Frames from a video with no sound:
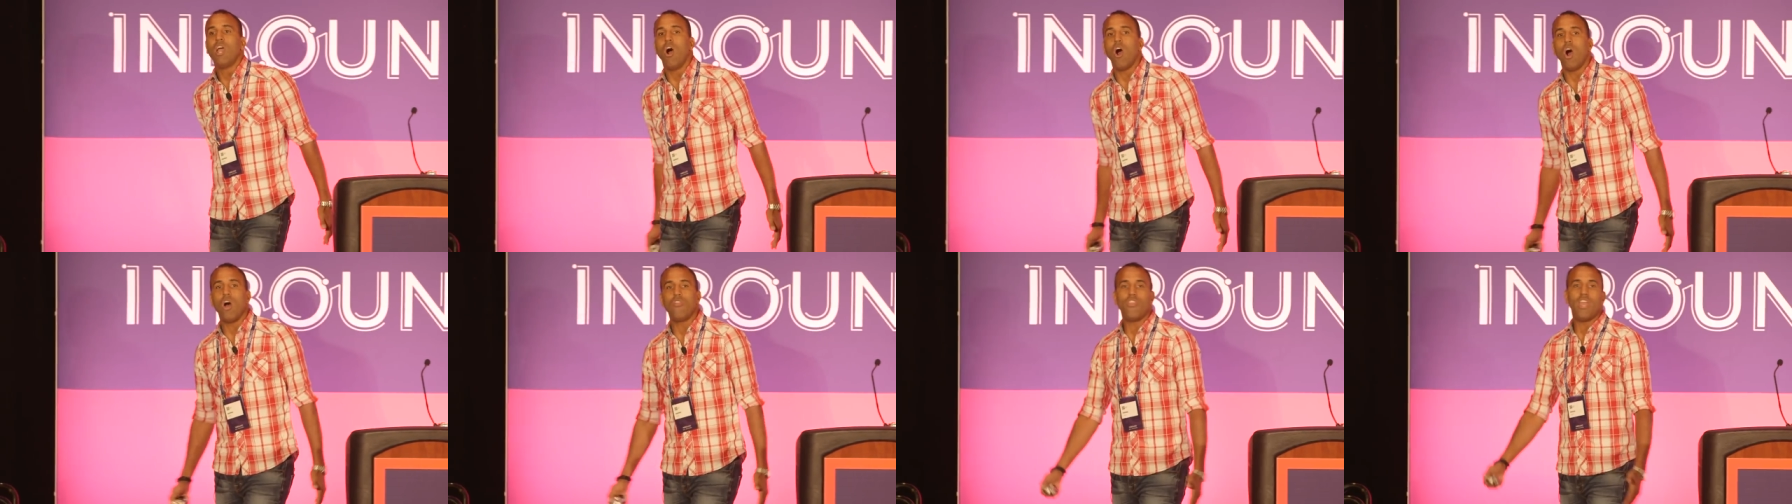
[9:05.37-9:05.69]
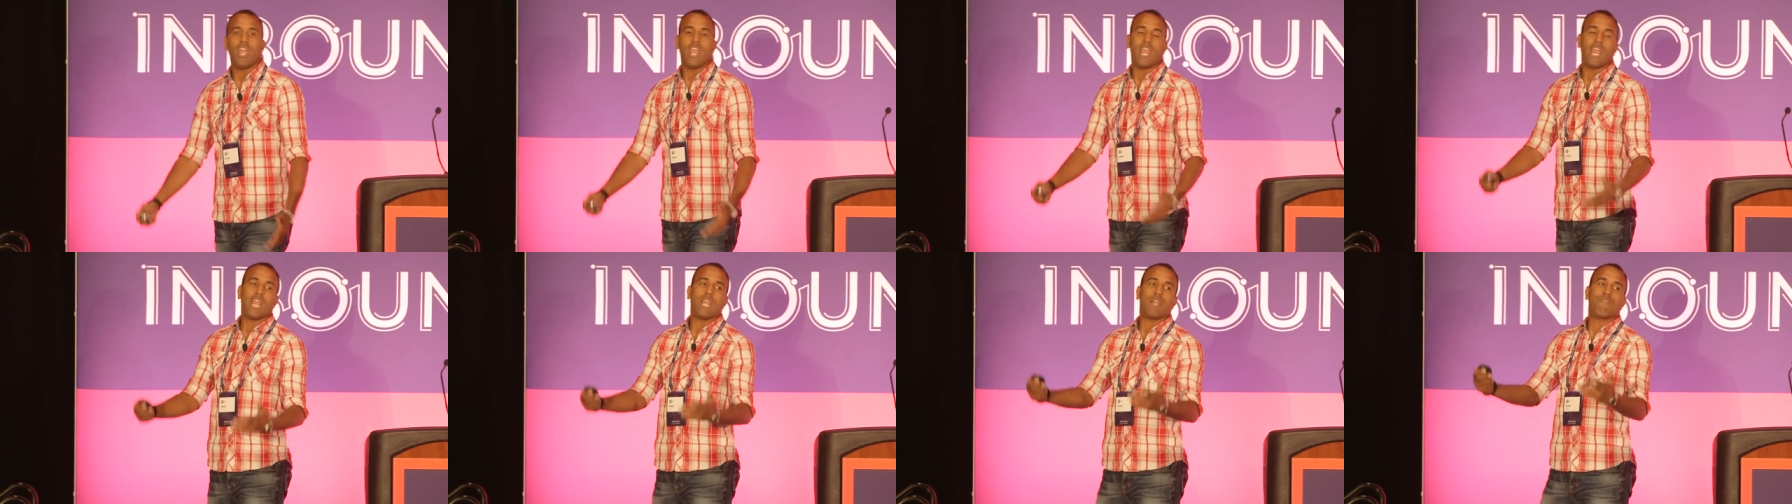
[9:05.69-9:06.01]
on
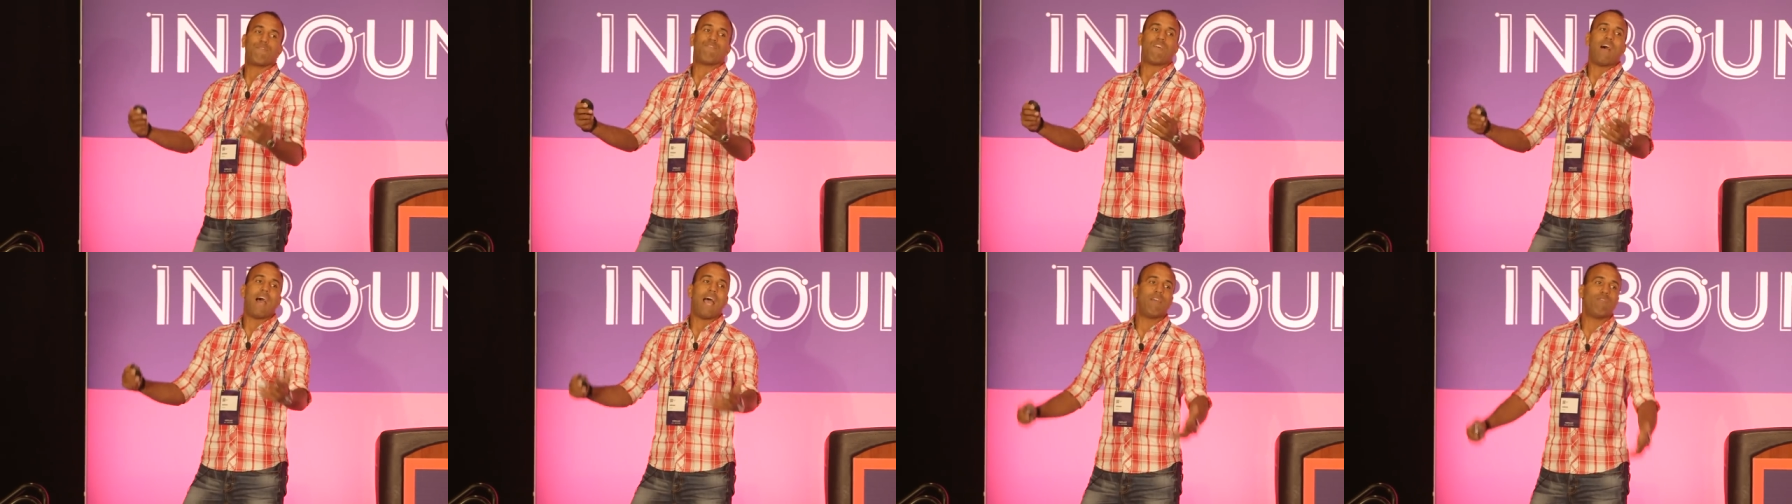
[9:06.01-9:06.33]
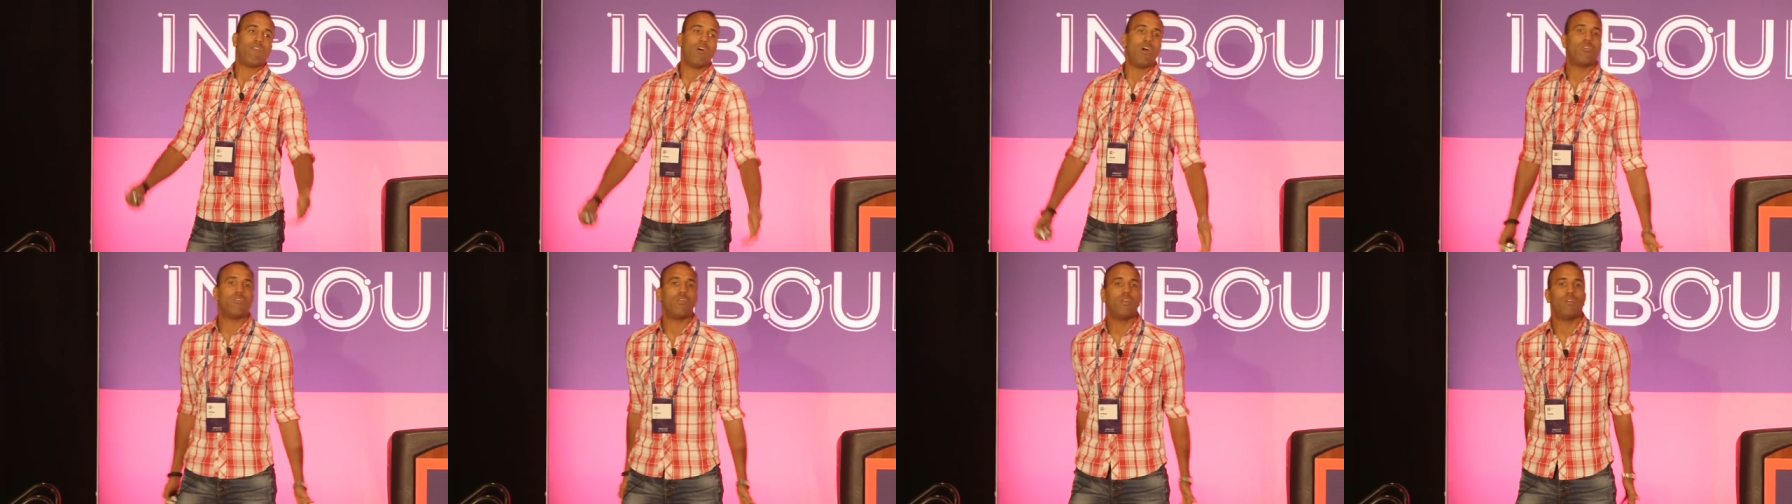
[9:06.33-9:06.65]
the Inc
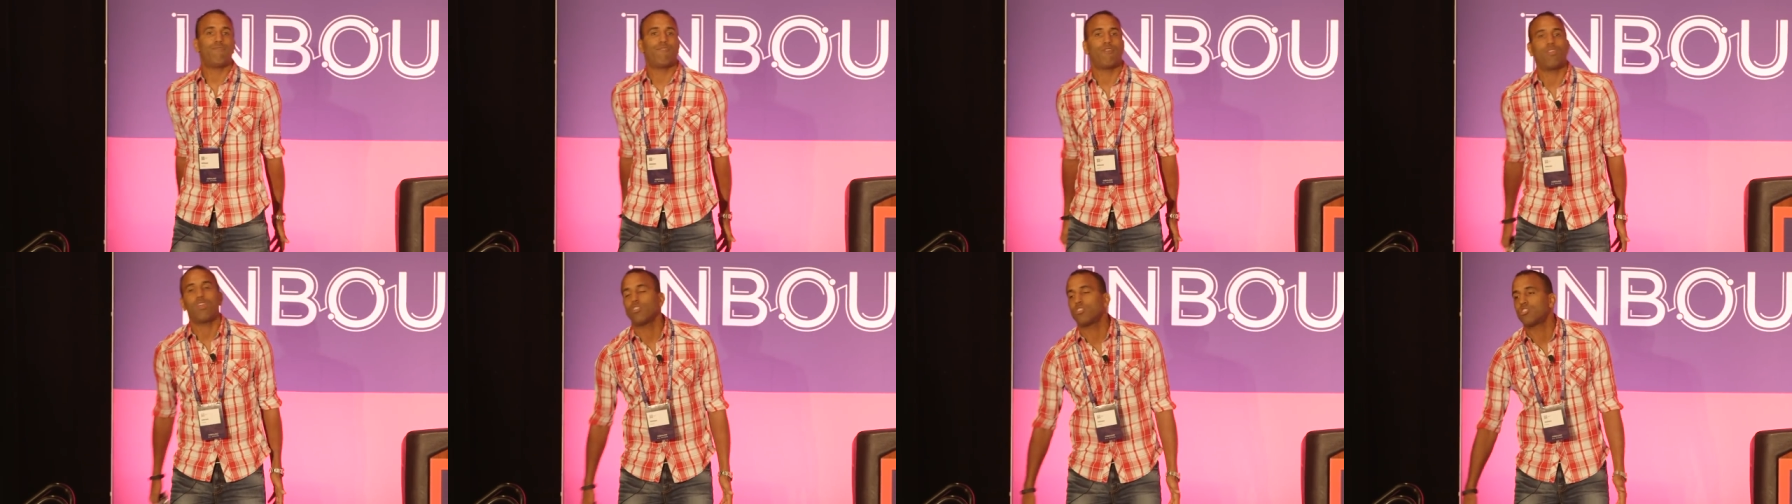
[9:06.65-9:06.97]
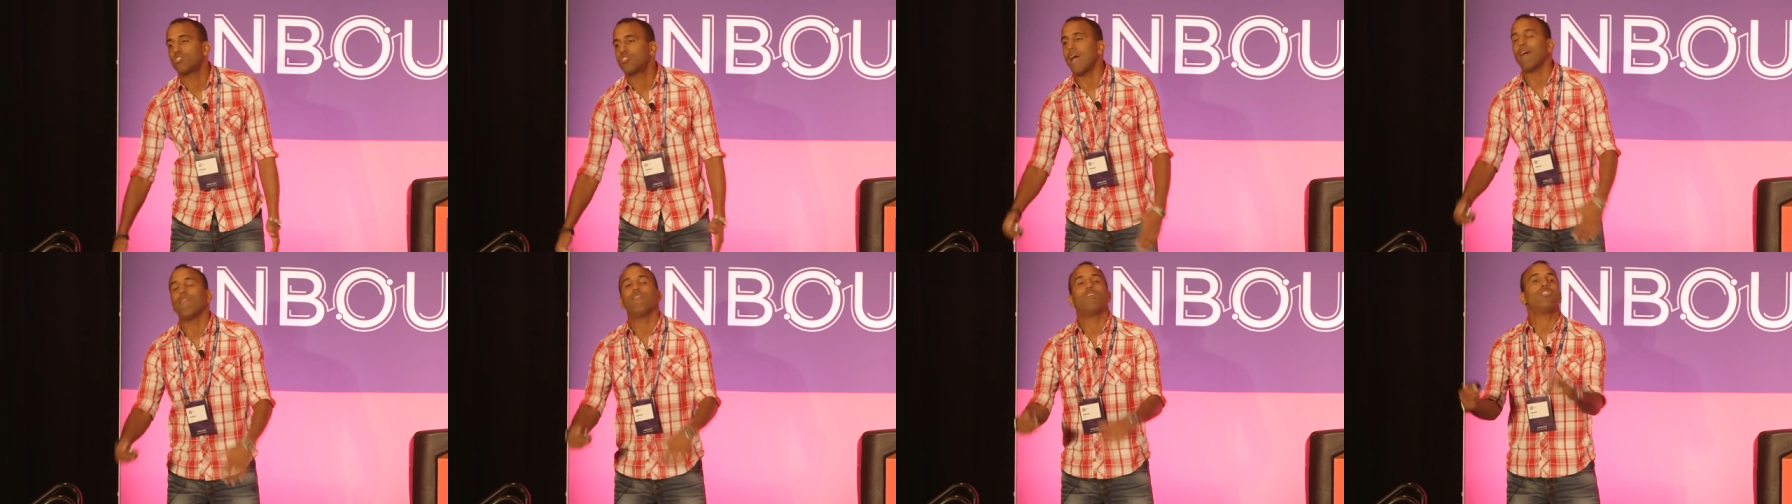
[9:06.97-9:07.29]
five hundred for the
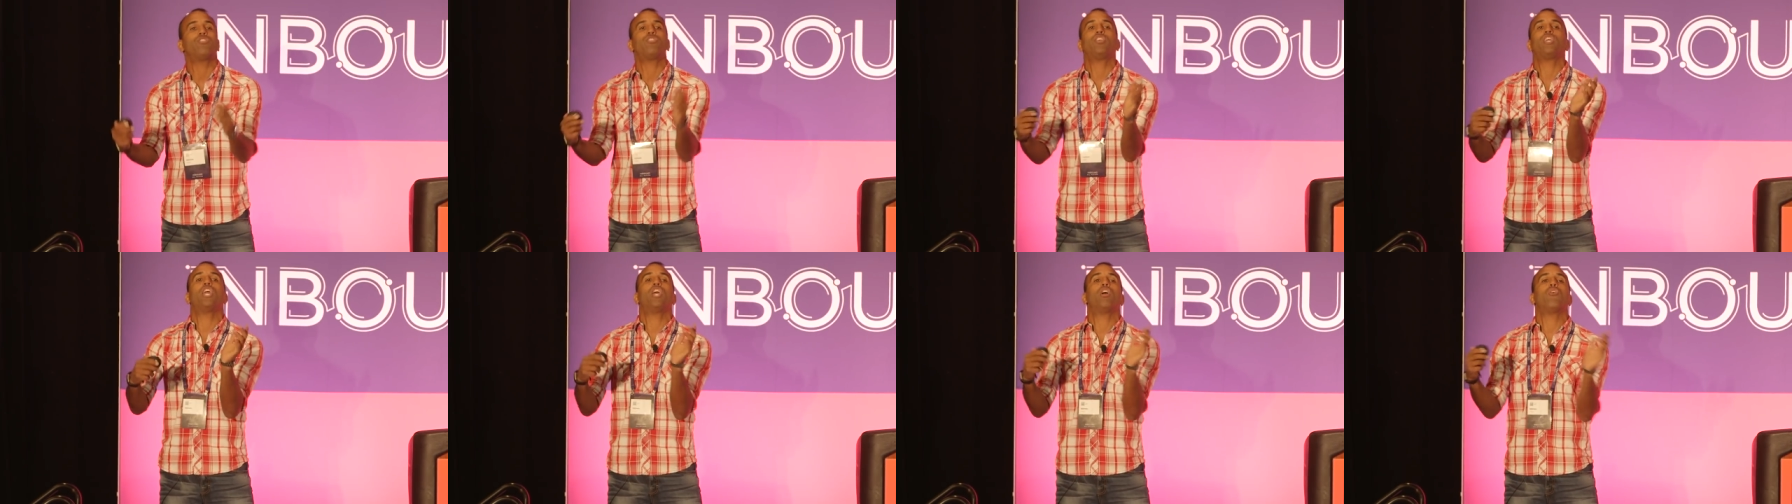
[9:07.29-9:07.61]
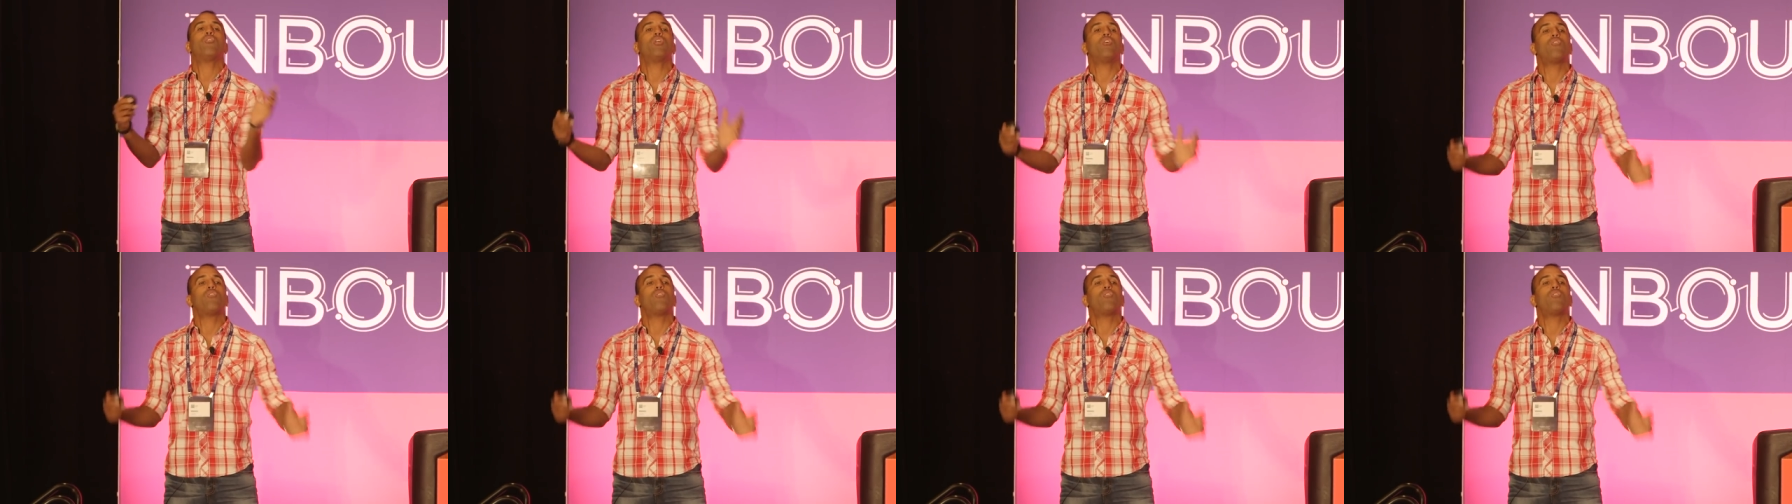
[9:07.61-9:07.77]
seventh year